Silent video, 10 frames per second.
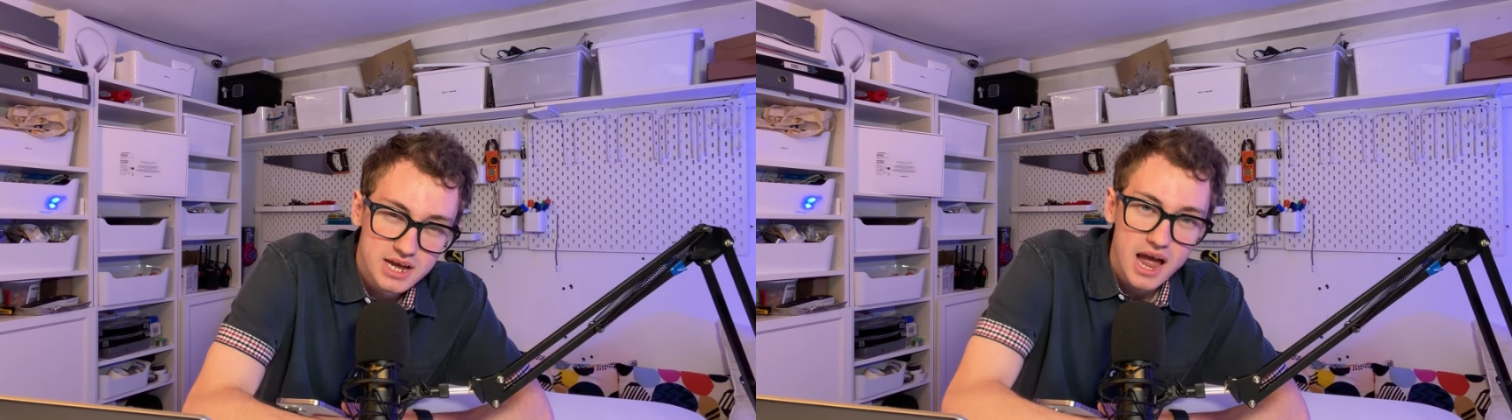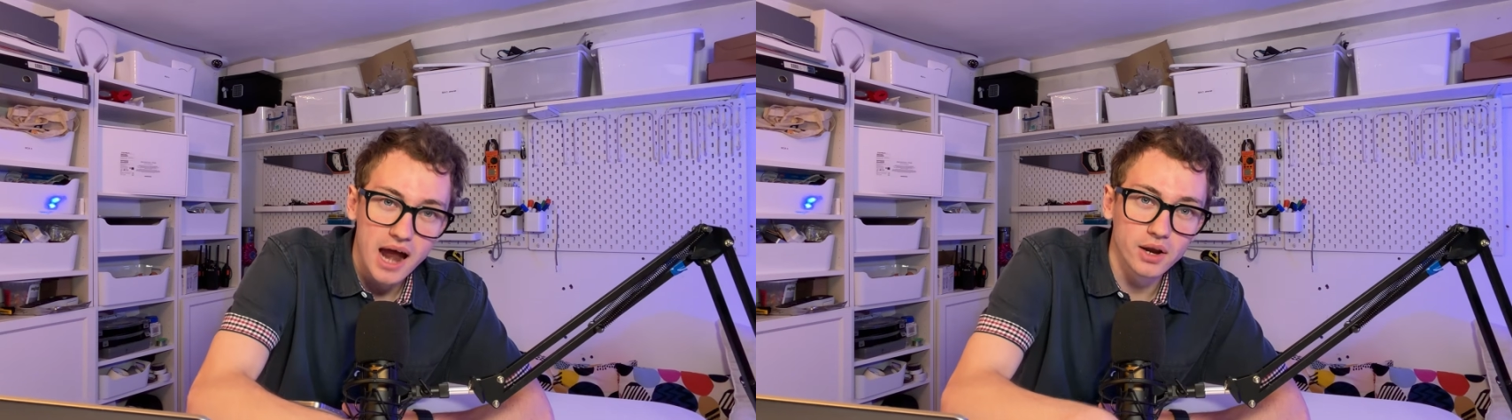
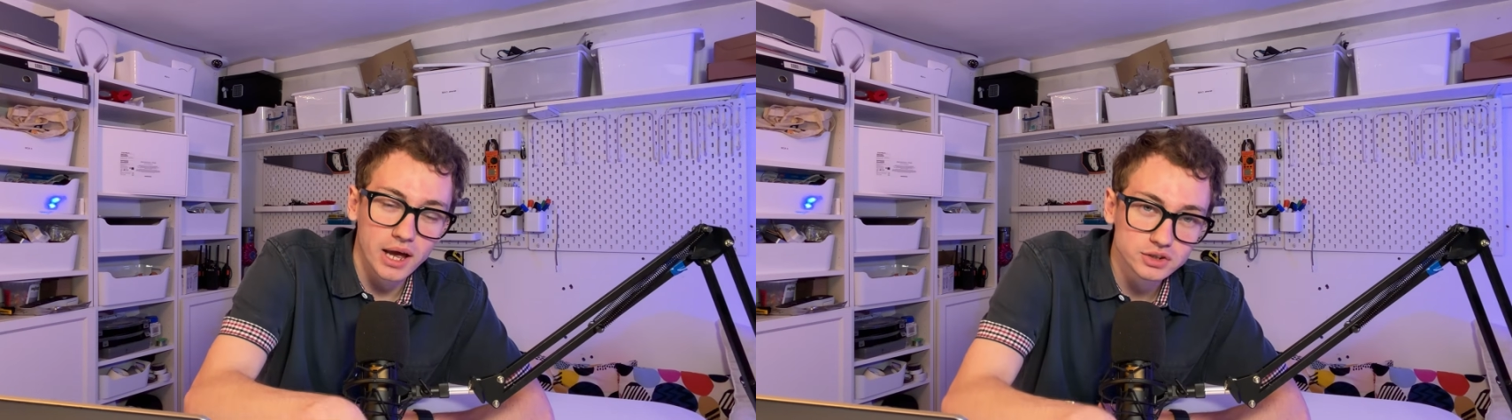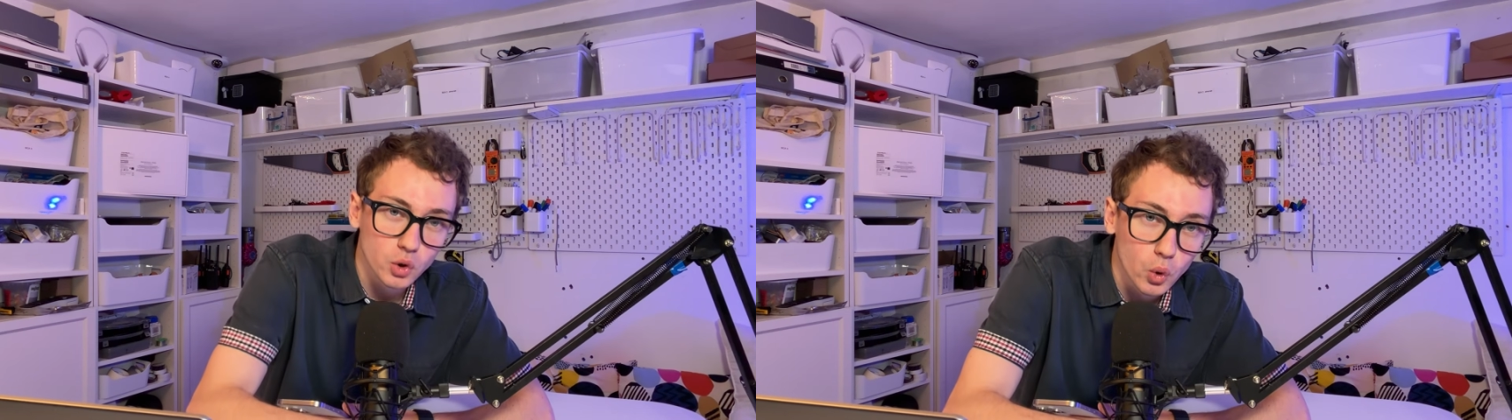and
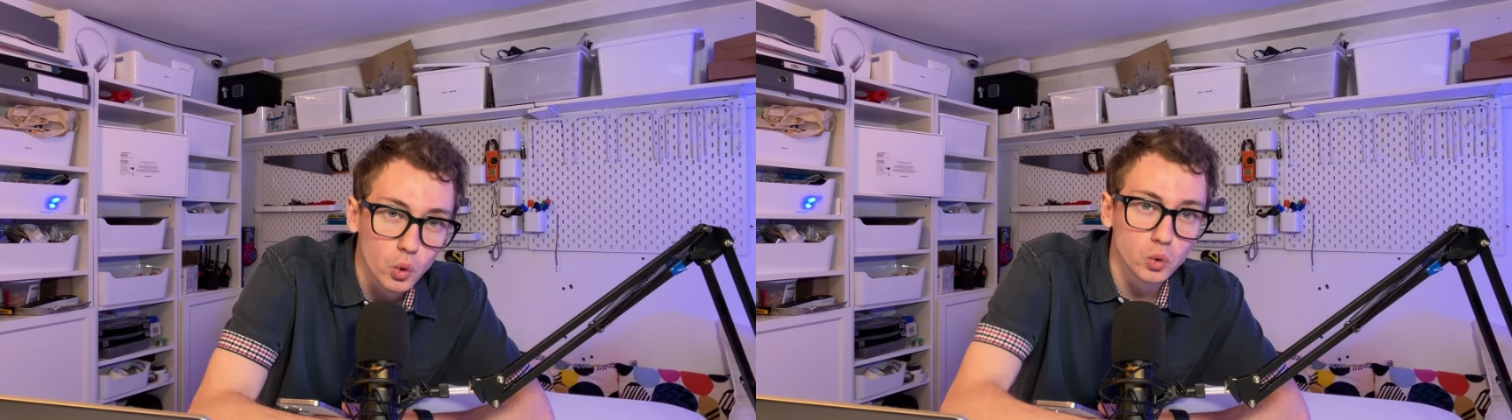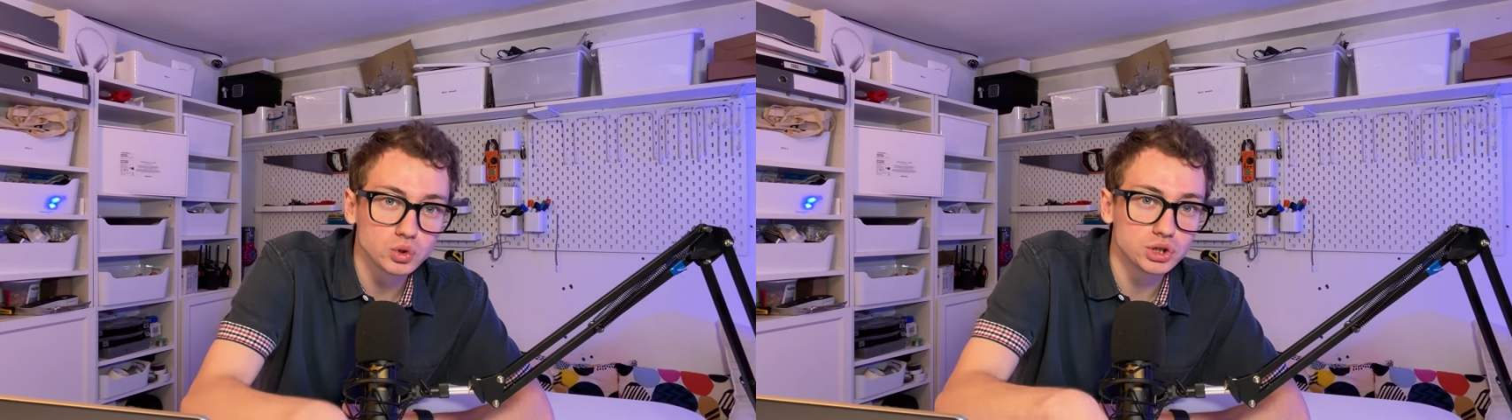has
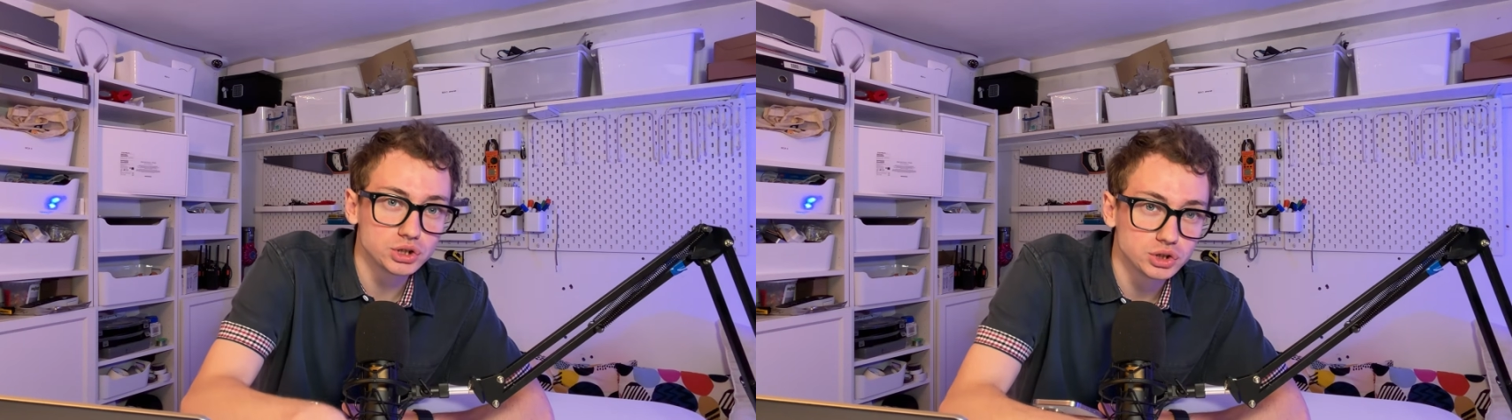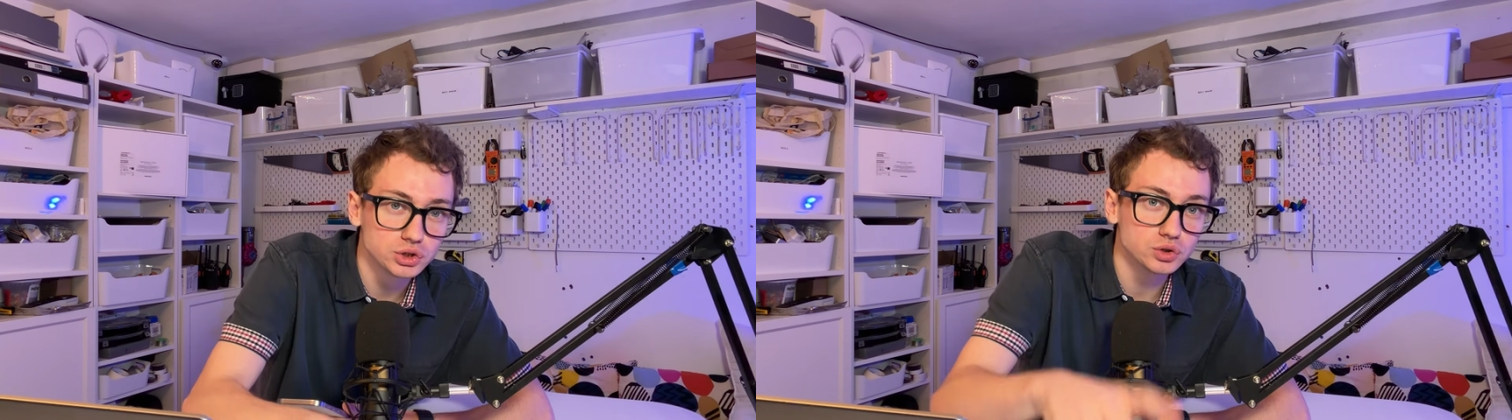all to
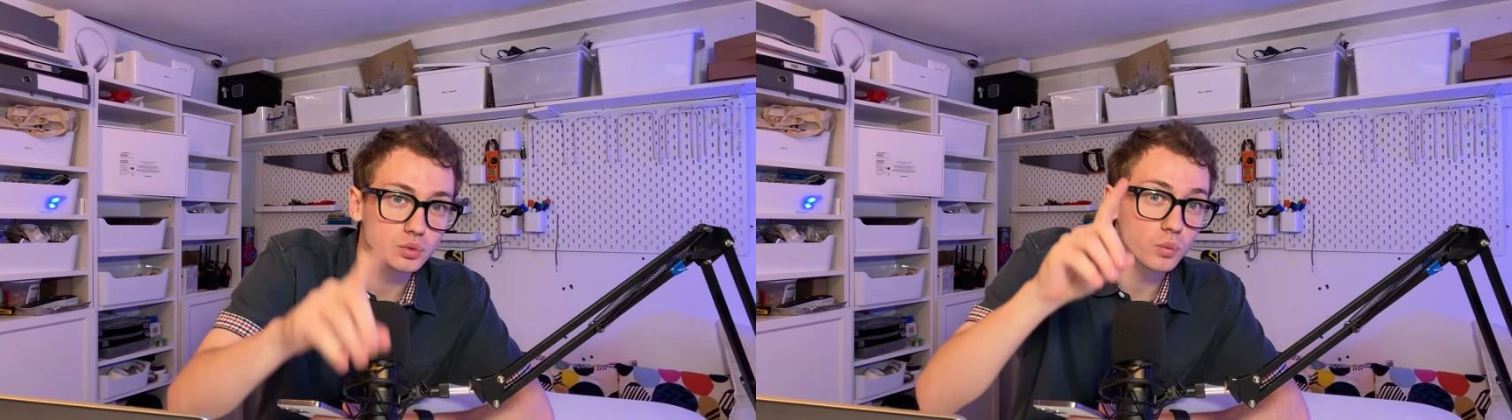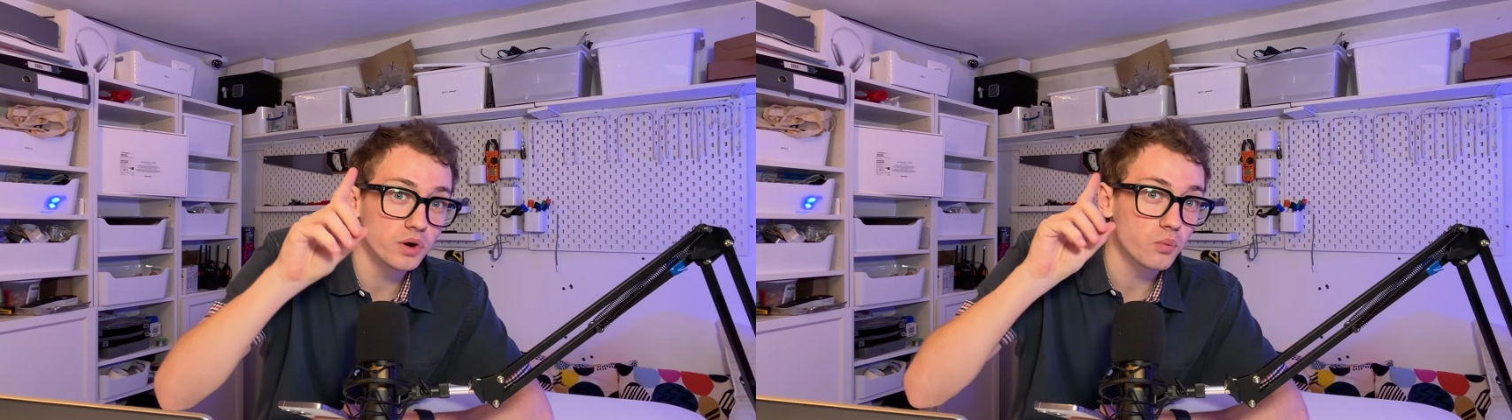do with